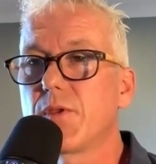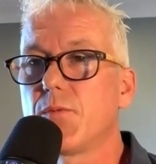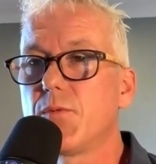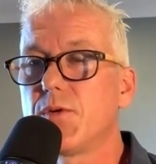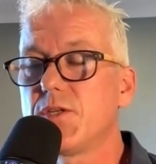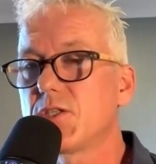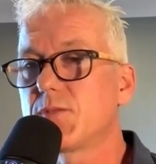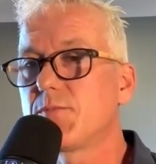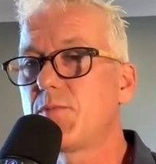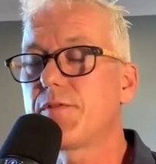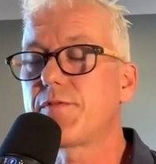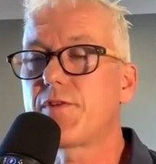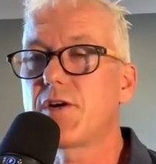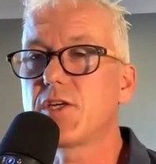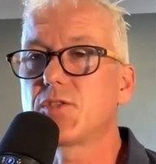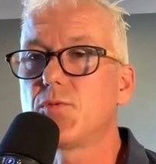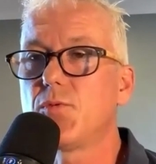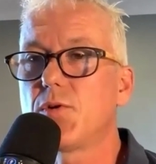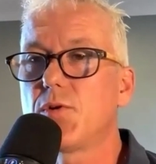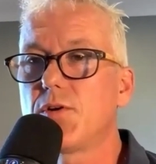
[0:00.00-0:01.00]
We just put
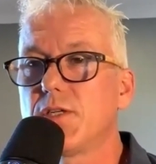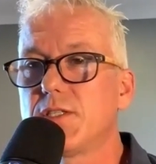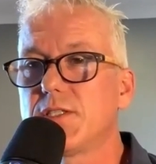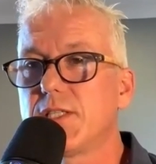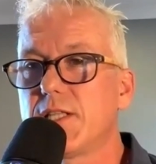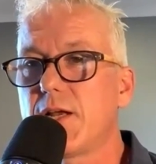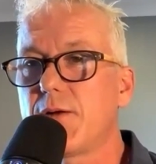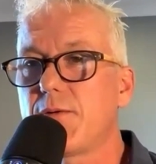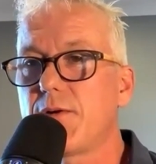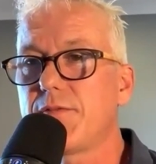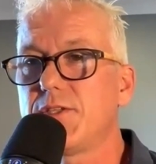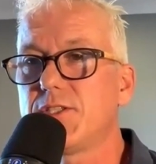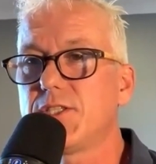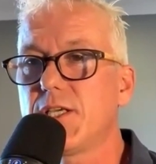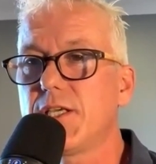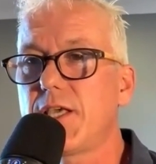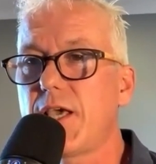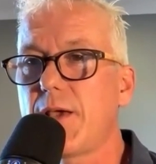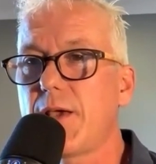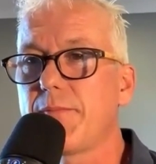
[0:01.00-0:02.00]
fresh water into that
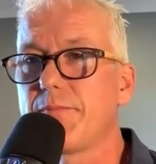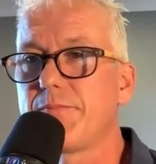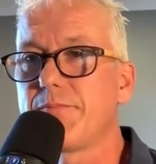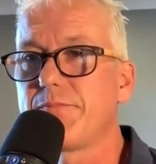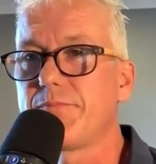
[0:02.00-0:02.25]
refugee camp.